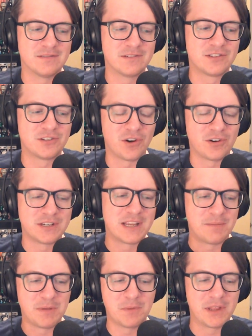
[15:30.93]
start to
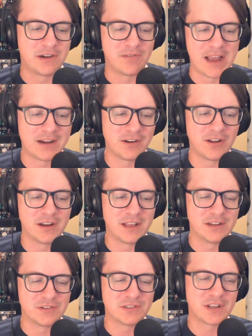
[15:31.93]
get people interacting on it,
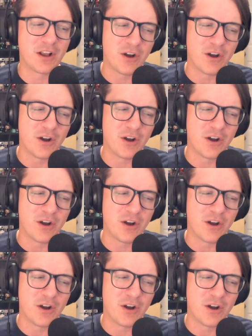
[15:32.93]
and it's just like,